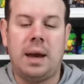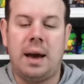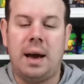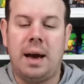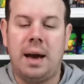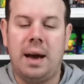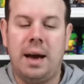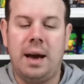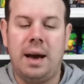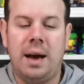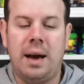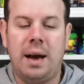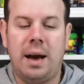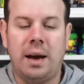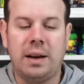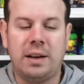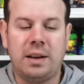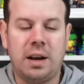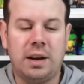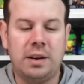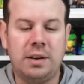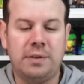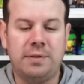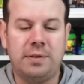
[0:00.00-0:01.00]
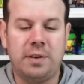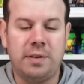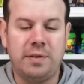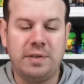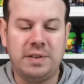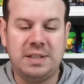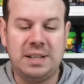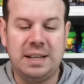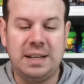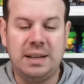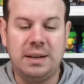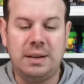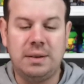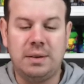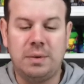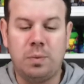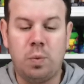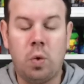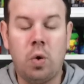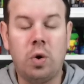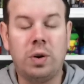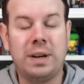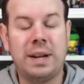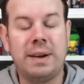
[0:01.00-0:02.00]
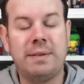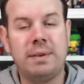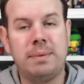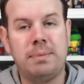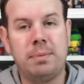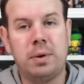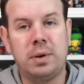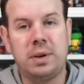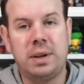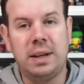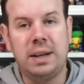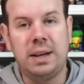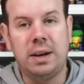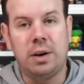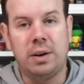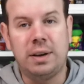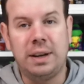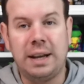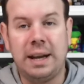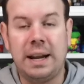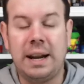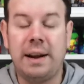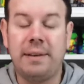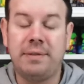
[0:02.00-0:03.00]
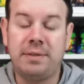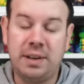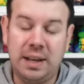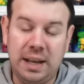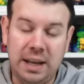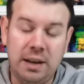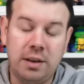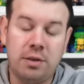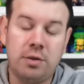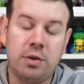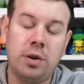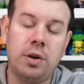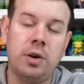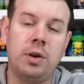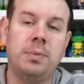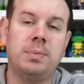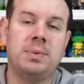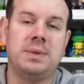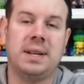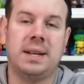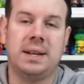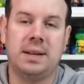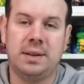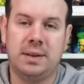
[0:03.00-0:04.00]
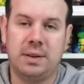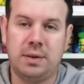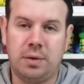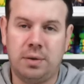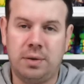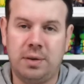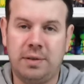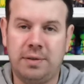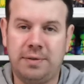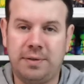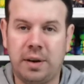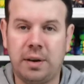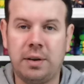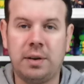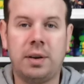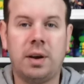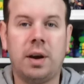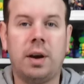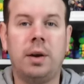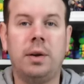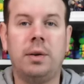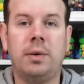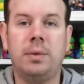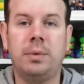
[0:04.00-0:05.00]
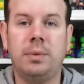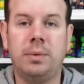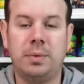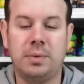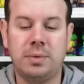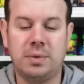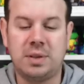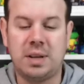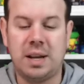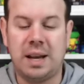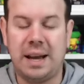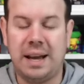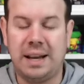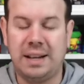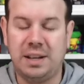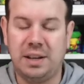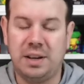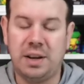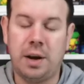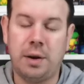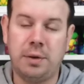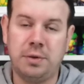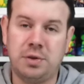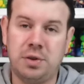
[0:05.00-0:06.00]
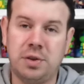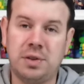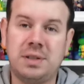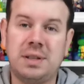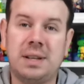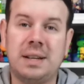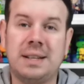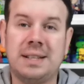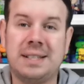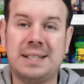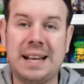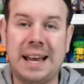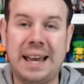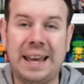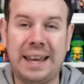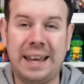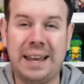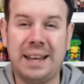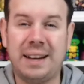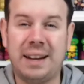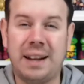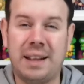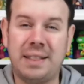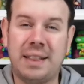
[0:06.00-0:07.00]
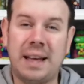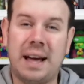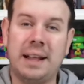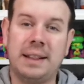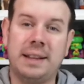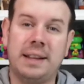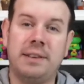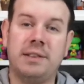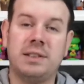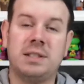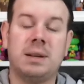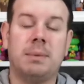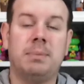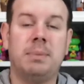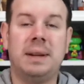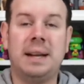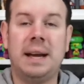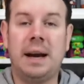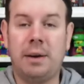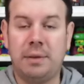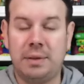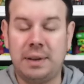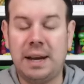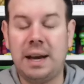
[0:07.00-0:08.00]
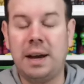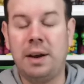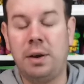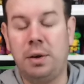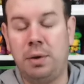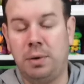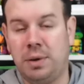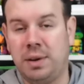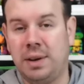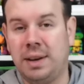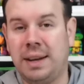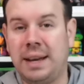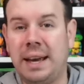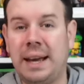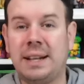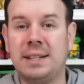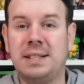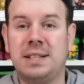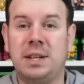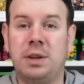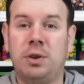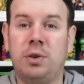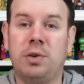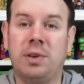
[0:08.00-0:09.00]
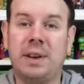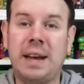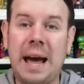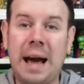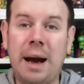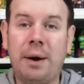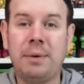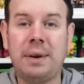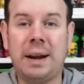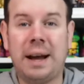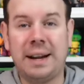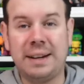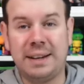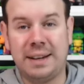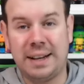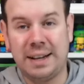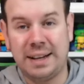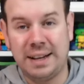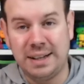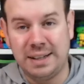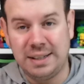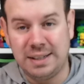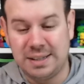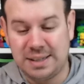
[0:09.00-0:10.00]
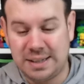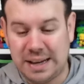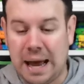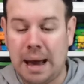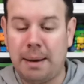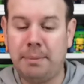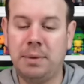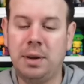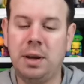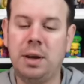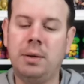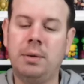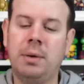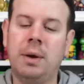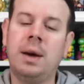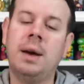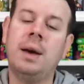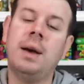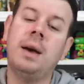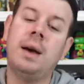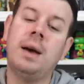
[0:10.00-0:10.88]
Uh, I kind of obviously warned everybody on the NFT groups and on the Funkos, uh, you know, just saying that, that there is somebody out there who can get into your account and can scam you.